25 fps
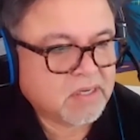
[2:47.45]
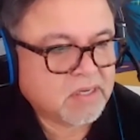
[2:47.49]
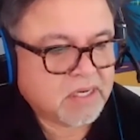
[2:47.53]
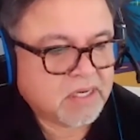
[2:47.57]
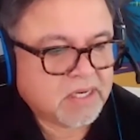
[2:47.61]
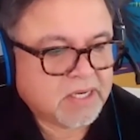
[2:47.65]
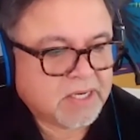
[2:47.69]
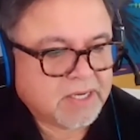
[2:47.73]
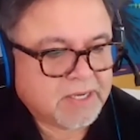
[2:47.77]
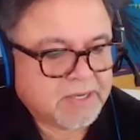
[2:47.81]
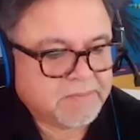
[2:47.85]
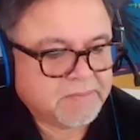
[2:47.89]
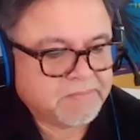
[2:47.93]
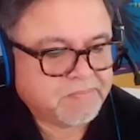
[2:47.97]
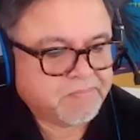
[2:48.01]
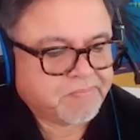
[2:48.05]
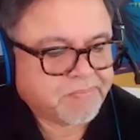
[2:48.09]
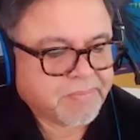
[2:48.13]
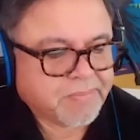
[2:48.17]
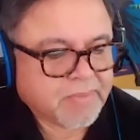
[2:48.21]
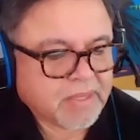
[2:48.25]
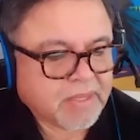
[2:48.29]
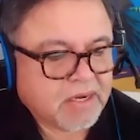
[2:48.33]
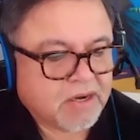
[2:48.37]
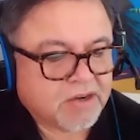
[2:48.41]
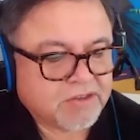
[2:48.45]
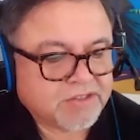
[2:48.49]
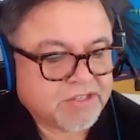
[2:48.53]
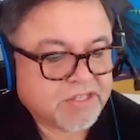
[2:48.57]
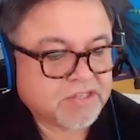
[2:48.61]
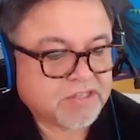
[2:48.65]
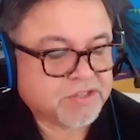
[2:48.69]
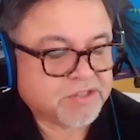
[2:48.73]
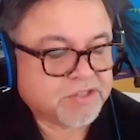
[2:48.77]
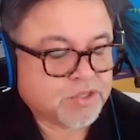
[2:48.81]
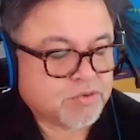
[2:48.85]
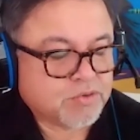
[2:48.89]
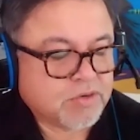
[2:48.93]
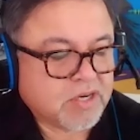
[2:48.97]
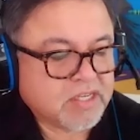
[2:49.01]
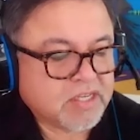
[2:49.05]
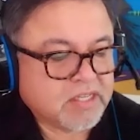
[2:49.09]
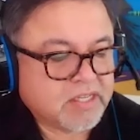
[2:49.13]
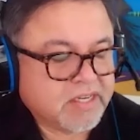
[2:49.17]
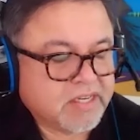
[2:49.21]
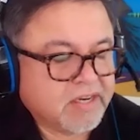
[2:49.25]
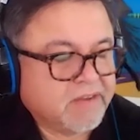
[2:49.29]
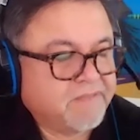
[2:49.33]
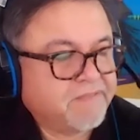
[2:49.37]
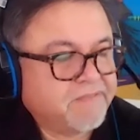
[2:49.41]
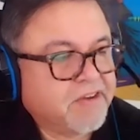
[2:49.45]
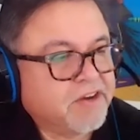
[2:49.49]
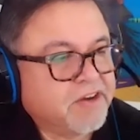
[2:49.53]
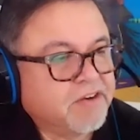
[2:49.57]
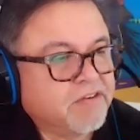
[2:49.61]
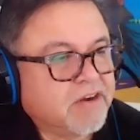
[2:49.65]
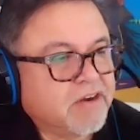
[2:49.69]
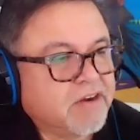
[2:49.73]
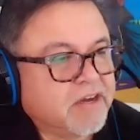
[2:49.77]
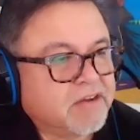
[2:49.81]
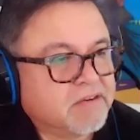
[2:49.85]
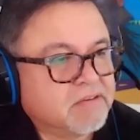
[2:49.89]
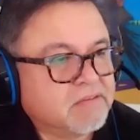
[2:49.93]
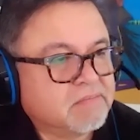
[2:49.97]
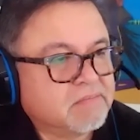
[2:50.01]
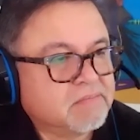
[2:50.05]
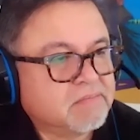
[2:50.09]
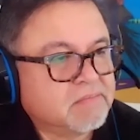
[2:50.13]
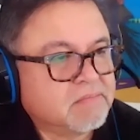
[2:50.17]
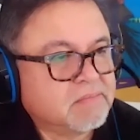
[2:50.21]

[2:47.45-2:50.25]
are still struggling to figure out